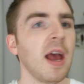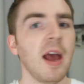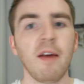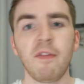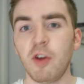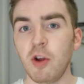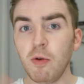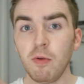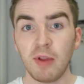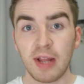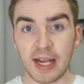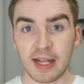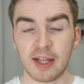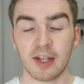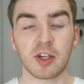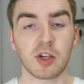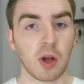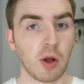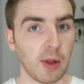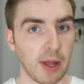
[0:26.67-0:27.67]
If you laid
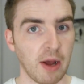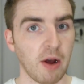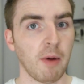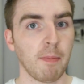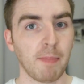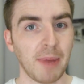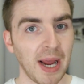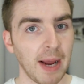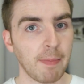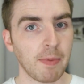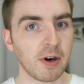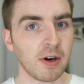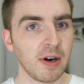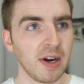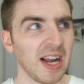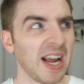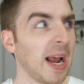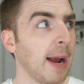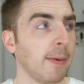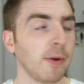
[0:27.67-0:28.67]
this all out on
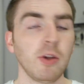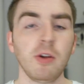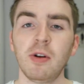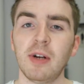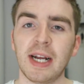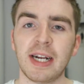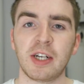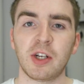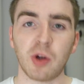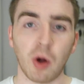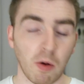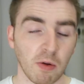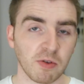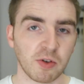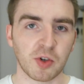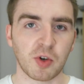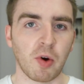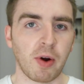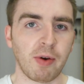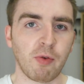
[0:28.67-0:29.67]
paper, it would look like
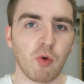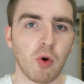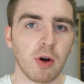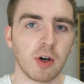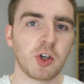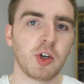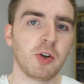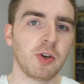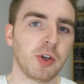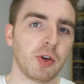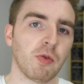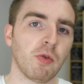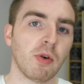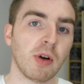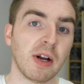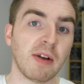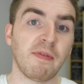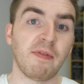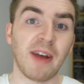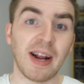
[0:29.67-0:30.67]
Tolstoy wrote a choose your
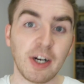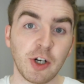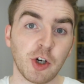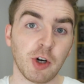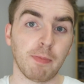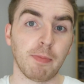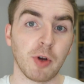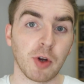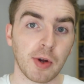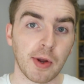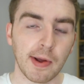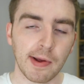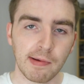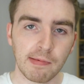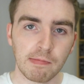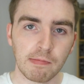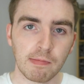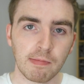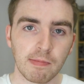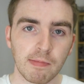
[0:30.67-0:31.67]
own adventure book.
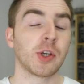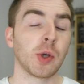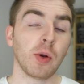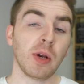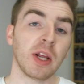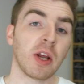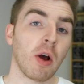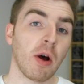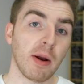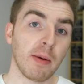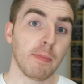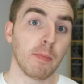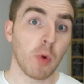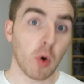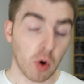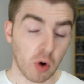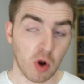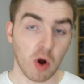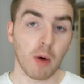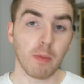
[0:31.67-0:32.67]
And it's only gotten
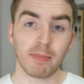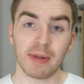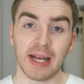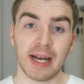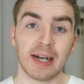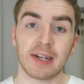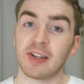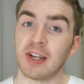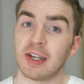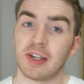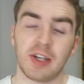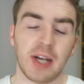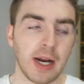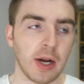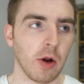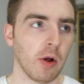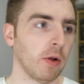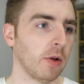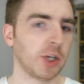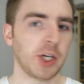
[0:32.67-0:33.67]
more complex as
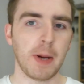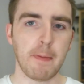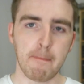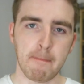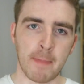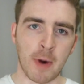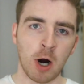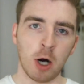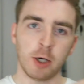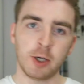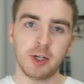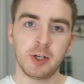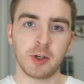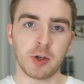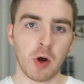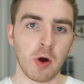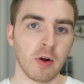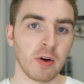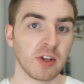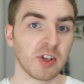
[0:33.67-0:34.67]
technology marches
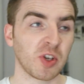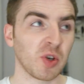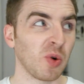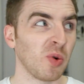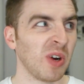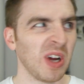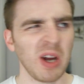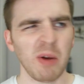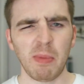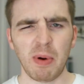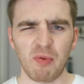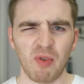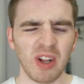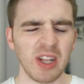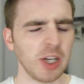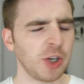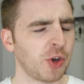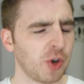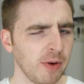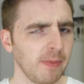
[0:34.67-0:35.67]
on, so we
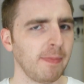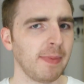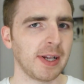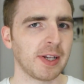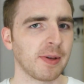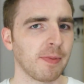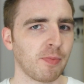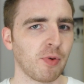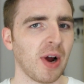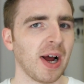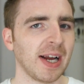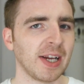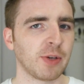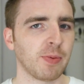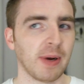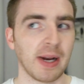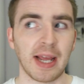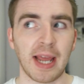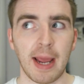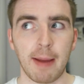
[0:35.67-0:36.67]
really shouldn't be
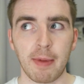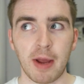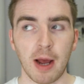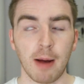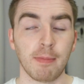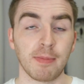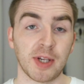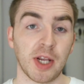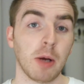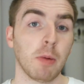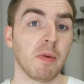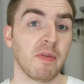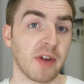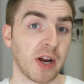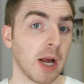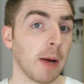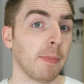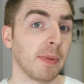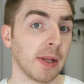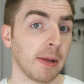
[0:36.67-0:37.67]
surprised when a game comes out with a
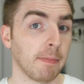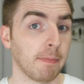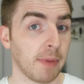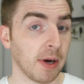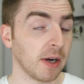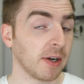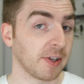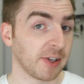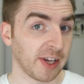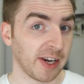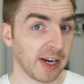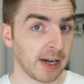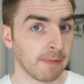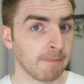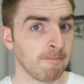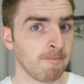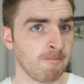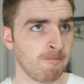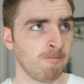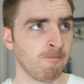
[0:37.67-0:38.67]
couple of bugs in it.
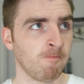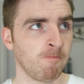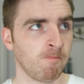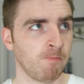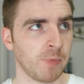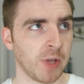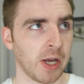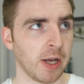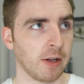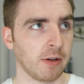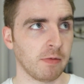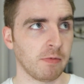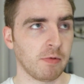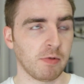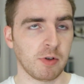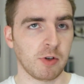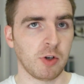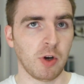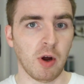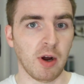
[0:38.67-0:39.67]

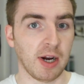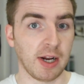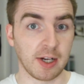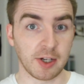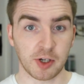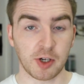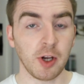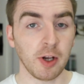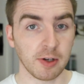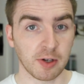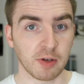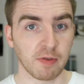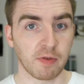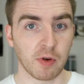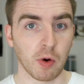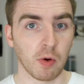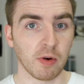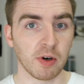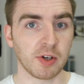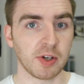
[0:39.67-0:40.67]
It's not an excuse, of
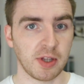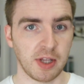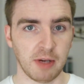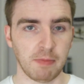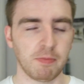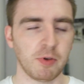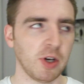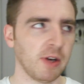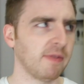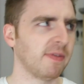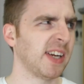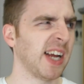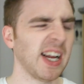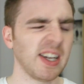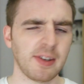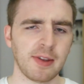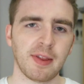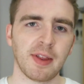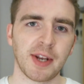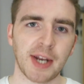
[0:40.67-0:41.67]
course, they should have
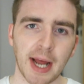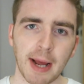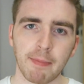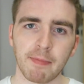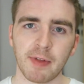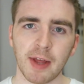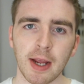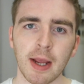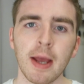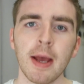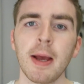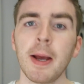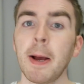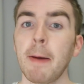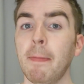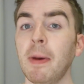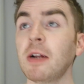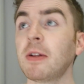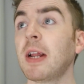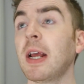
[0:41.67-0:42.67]
tested the damn thing,
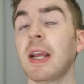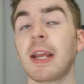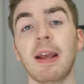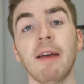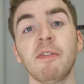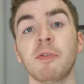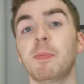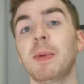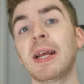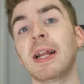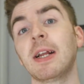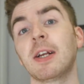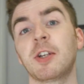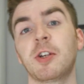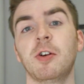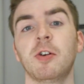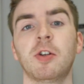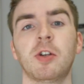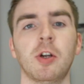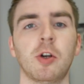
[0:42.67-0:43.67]
but it gives me an
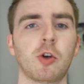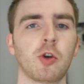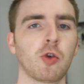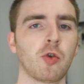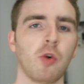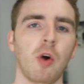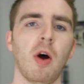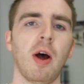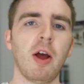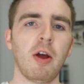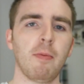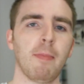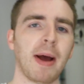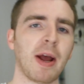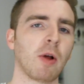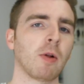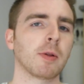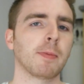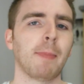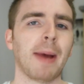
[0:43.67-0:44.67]
excuse to trot out
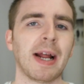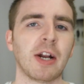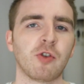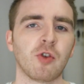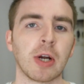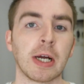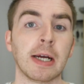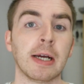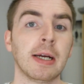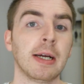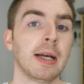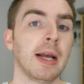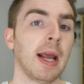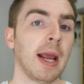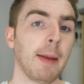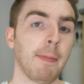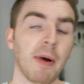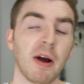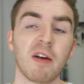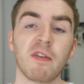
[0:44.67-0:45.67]
my old mantra.
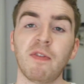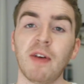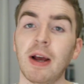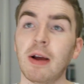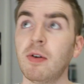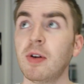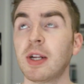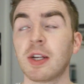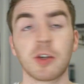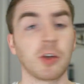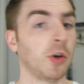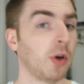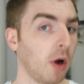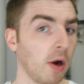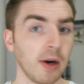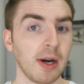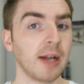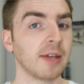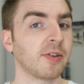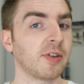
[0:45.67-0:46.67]
A bug found is
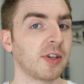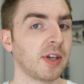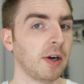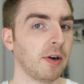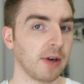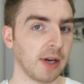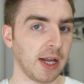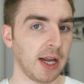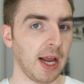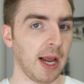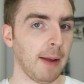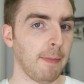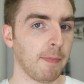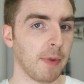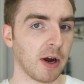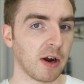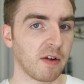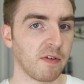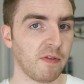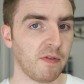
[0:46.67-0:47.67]
not necessarily a
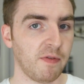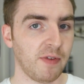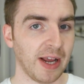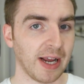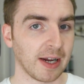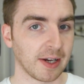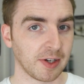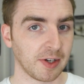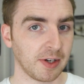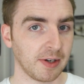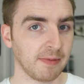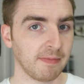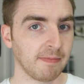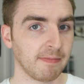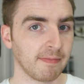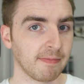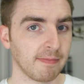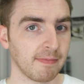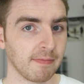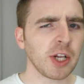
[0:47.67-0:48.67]
bug fixed.
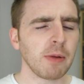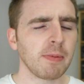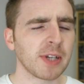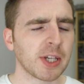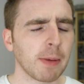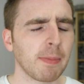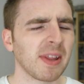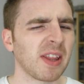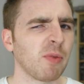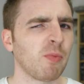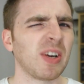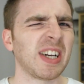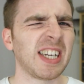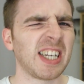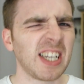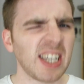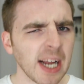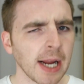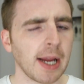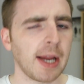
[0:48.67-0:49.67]
Especially with some of the
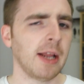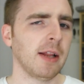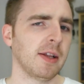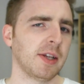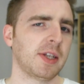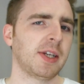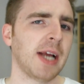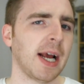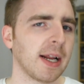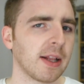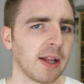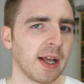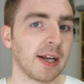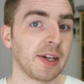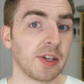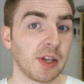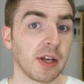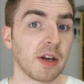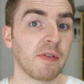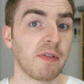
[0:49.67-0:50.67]
ridiculous
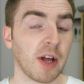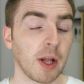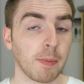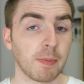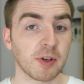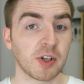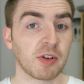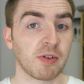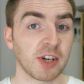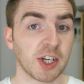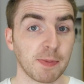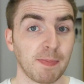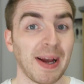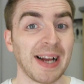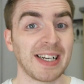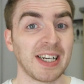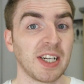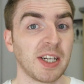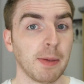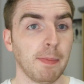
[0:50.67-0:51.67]
deadlines that developers are
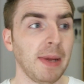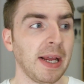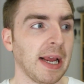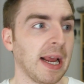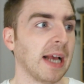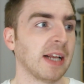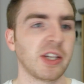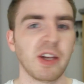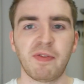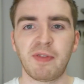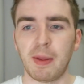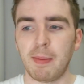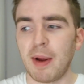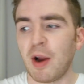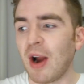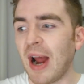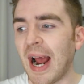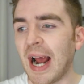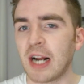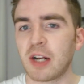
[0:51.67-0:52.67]
expected to meet, as if the
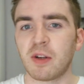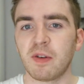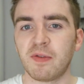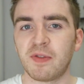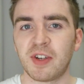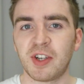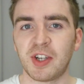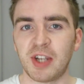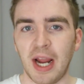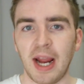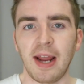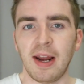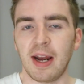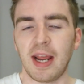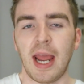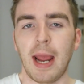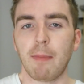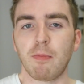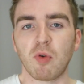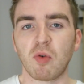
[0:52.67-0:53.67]
mere act of saying a
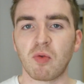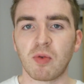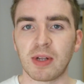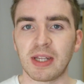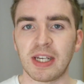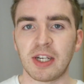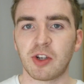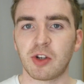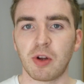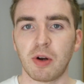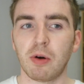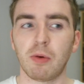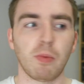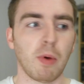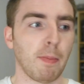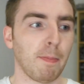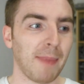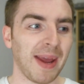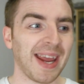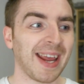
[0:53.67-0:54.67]
game will release sooner
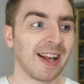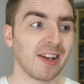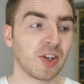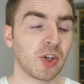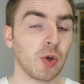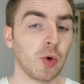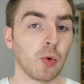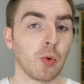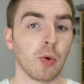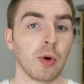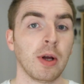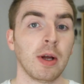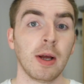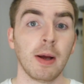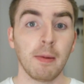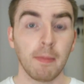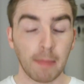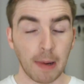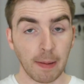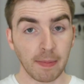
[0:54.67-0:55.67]
will make it so.
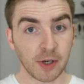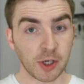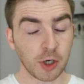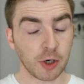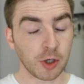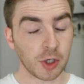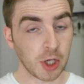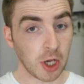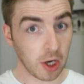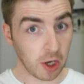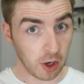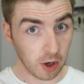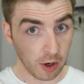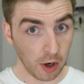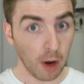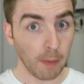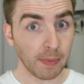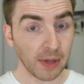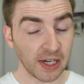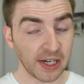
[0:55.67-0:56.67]
Publishers, you're
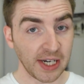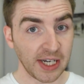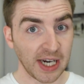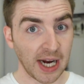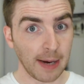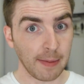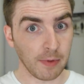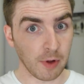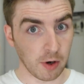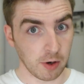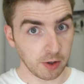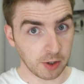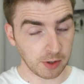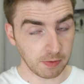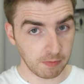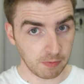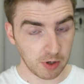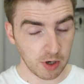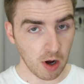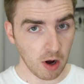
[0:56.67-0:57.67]
not bloody Time
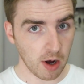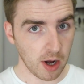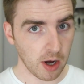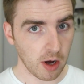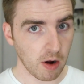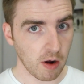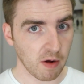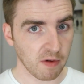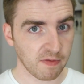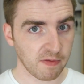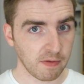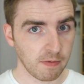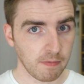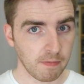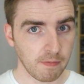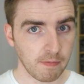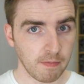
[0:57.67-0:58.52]
Lords. Knock it off.